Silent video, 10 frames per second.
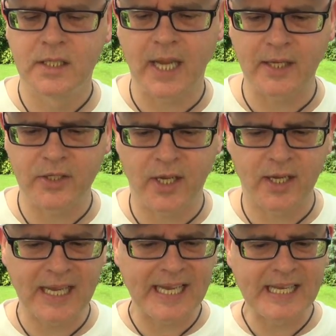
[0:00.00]

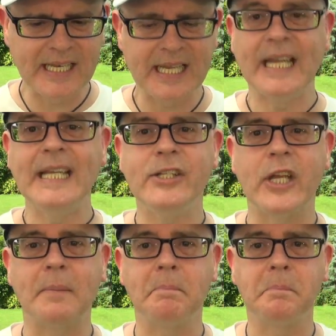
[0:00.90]
Tanta in
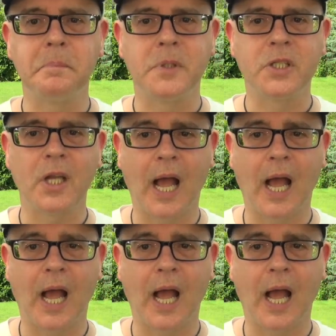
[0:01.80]
Egypt.